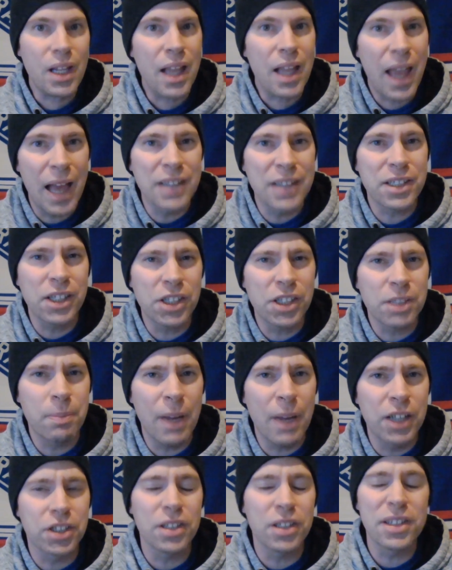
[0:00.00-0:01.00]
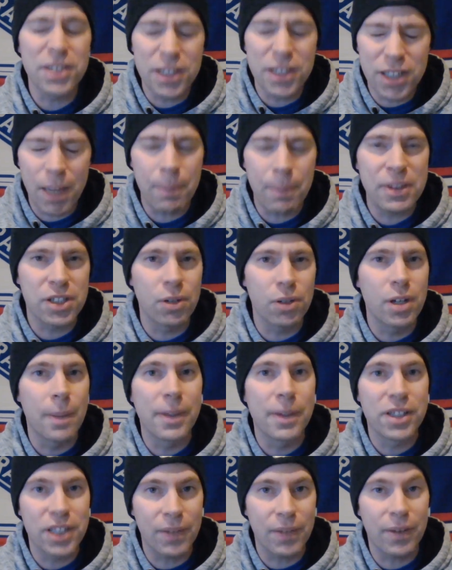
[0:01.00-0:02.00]
as I just mentioned, this is episode
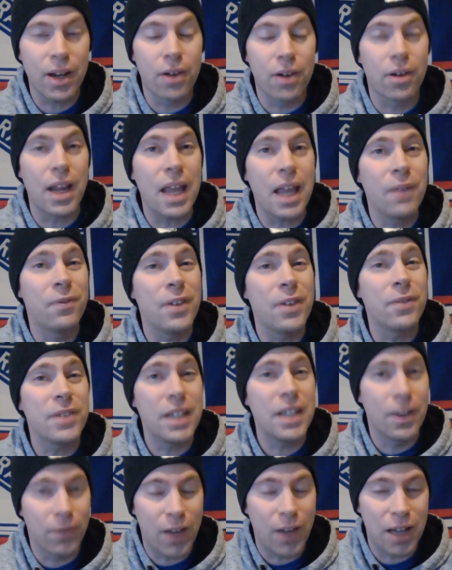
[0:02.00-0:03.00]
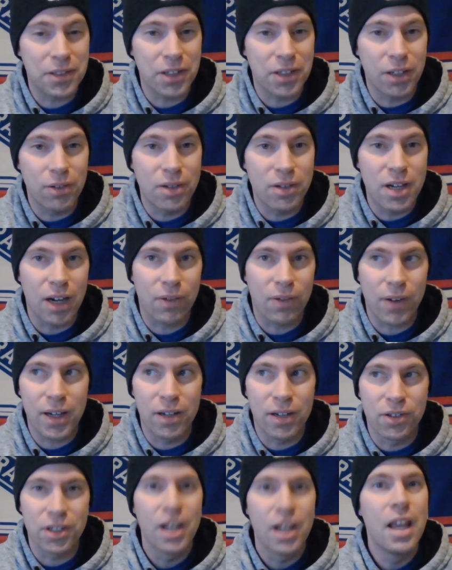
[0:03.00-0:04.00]
number 750 of Locked On New York
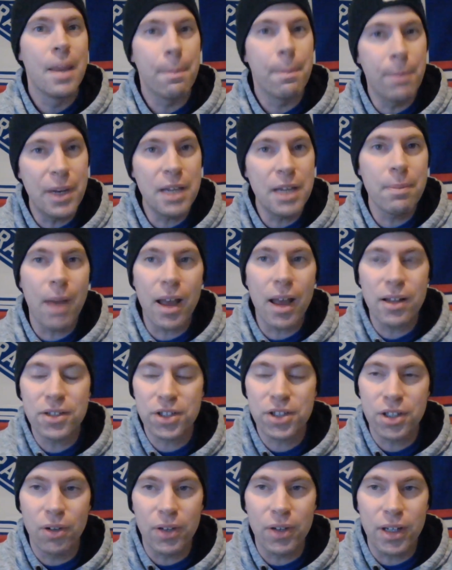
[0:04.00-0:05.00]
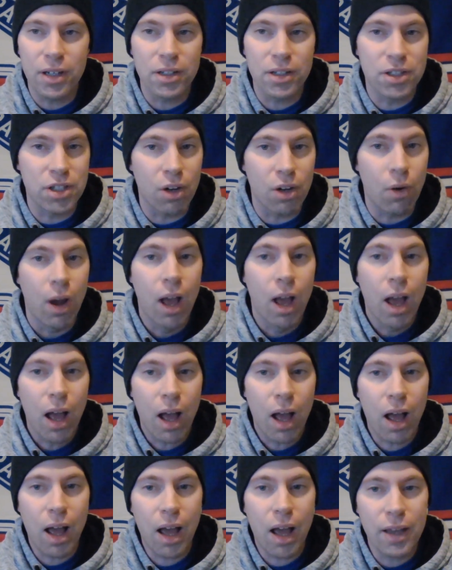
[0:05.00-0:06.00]
Rangers, mini milestone here. So,
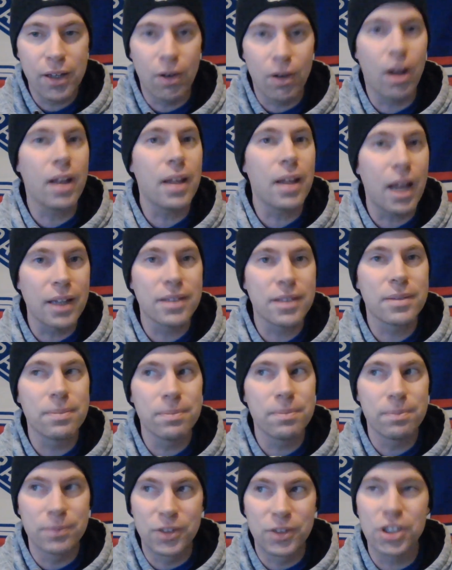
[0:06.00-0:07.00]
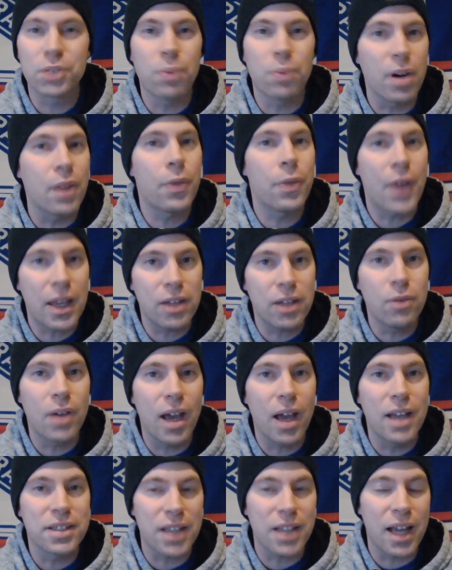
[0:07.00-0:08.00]
I just want to thank you
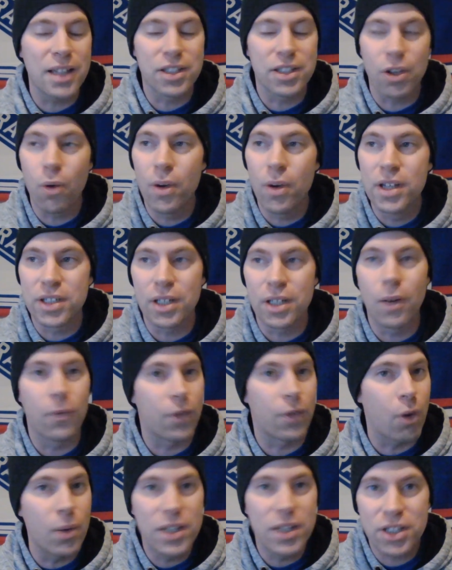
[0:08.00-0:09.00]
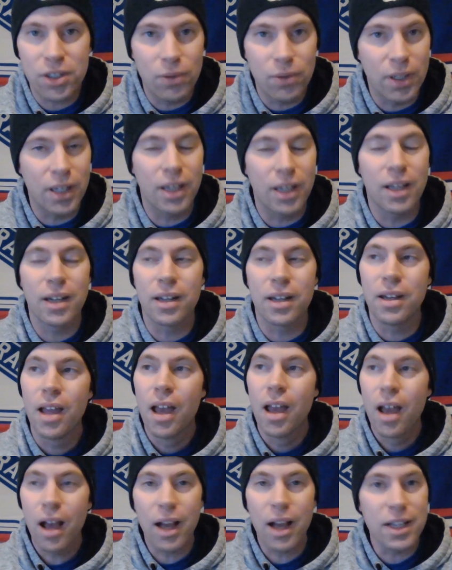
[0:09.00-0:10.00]
guys, as always, you know, for always tuning in and
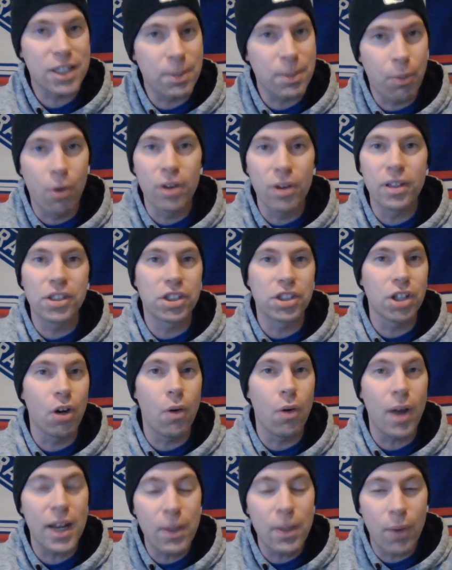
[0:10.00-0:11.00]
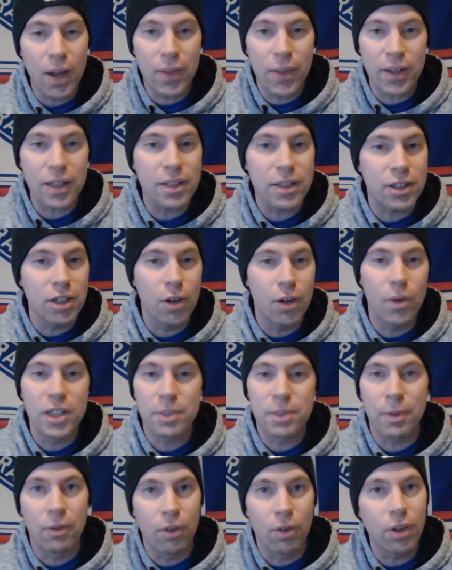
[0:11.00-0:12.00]
supporting the show any way that you do. It's
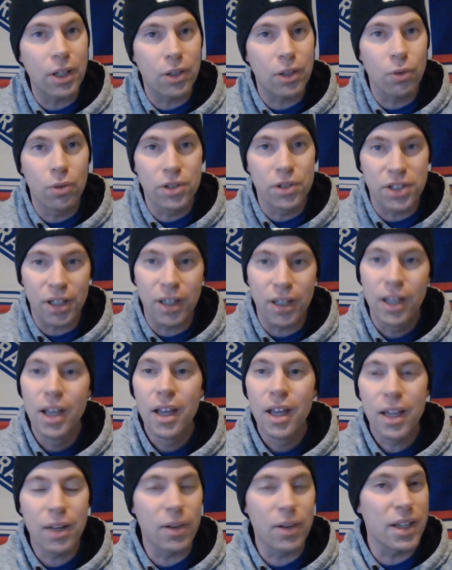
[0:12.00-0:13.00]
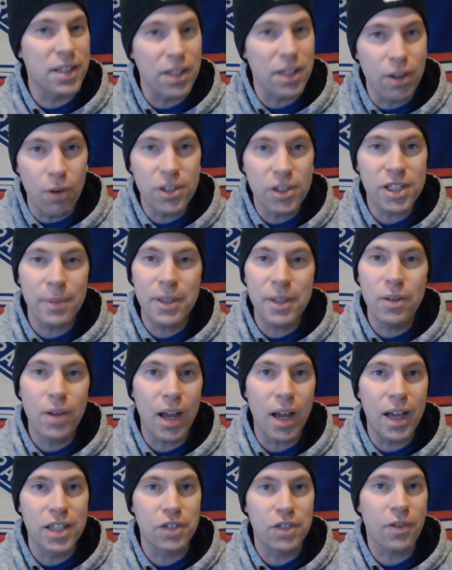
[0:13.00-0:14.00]
been really cool to, you know, get to know some of you
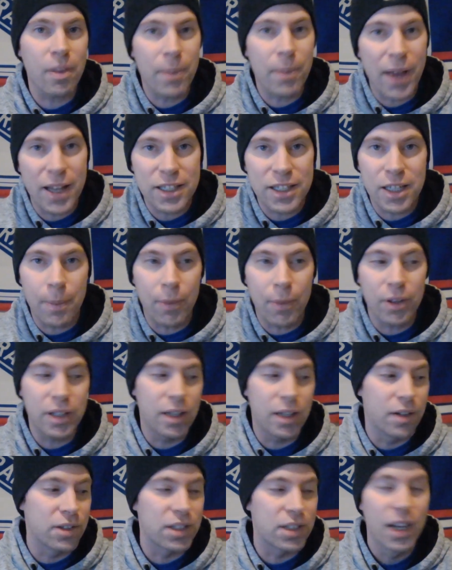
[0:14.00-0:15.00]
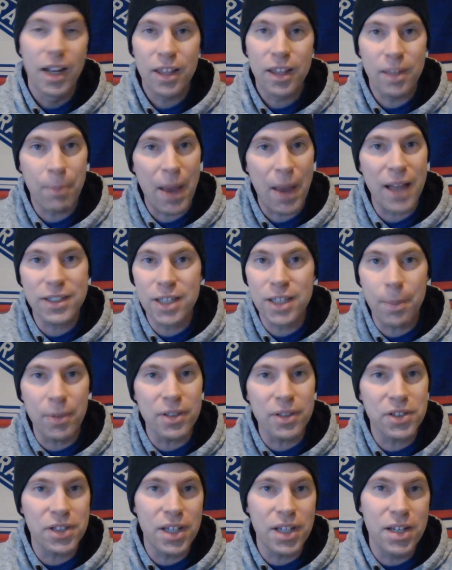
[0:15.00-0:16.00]
guys over the past couple of years, the past couple
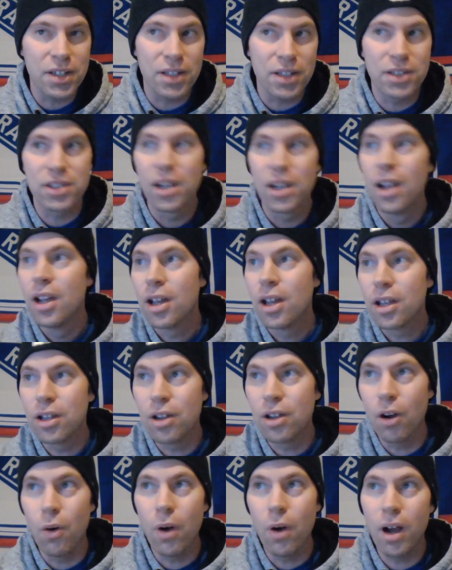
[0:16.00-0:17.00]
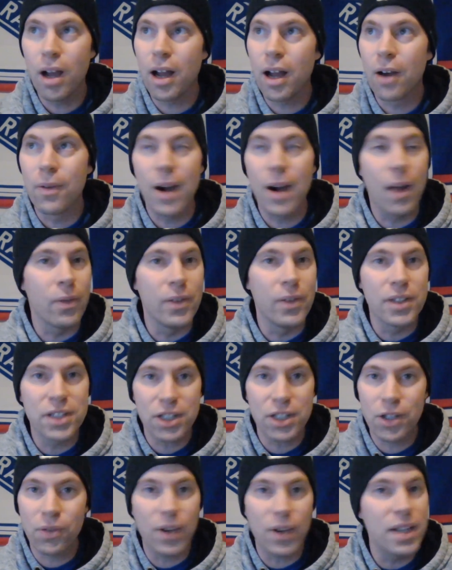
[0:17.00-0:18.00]
of seasons, go around this
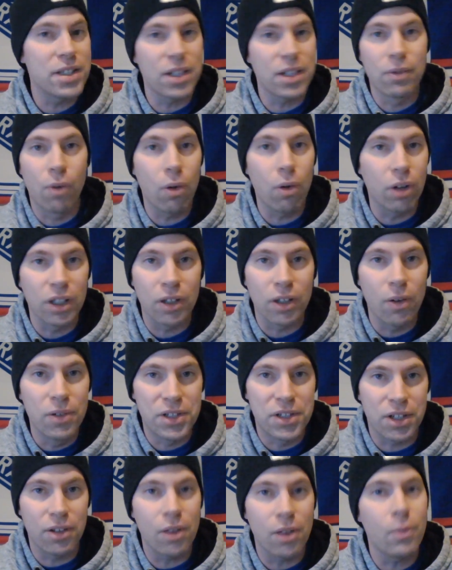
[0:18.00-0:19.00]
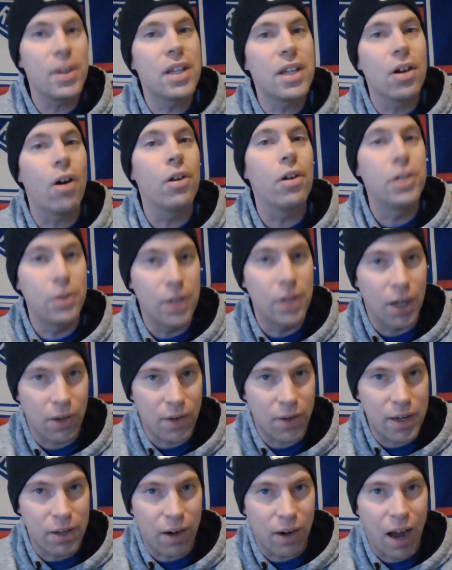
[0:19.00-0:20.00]
crazy roller coaster that we call New York
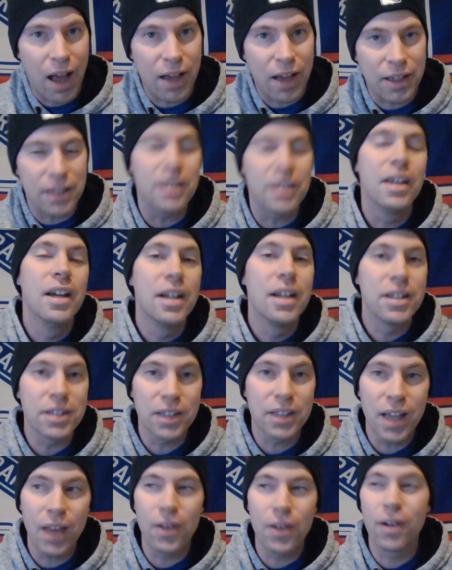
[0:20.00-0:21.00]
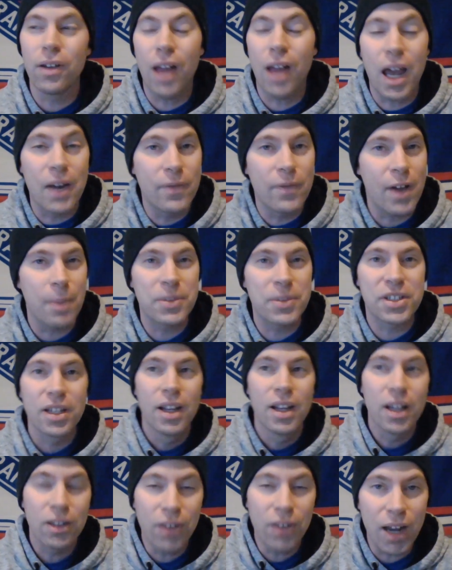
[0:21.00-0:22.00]
Ranger hockey together. A lot of ups,
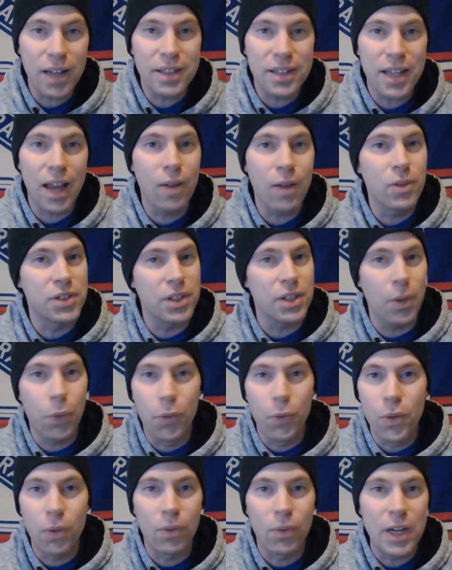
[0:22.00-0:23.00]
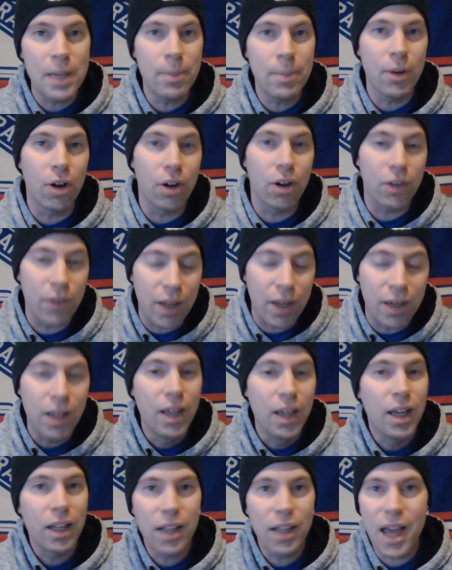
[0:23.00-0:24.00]
a lot of downs, you know, through the rebuild, and then
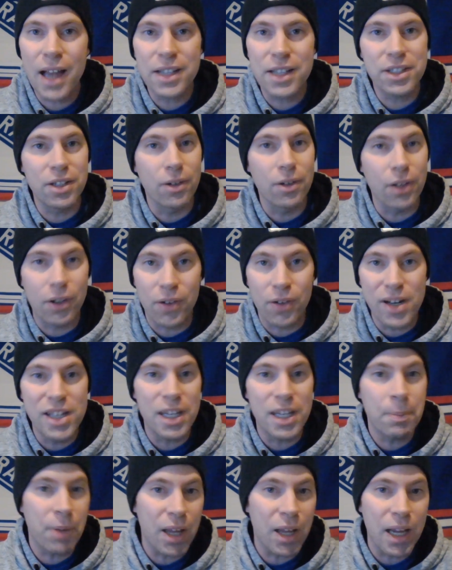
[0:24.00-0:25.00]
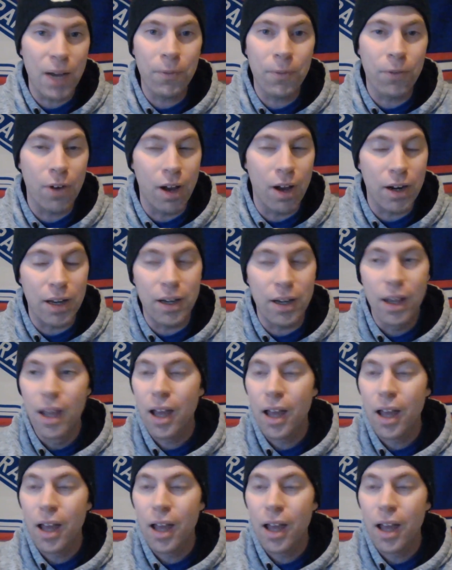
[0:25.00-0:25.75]
last year, the crazy playoff run, and,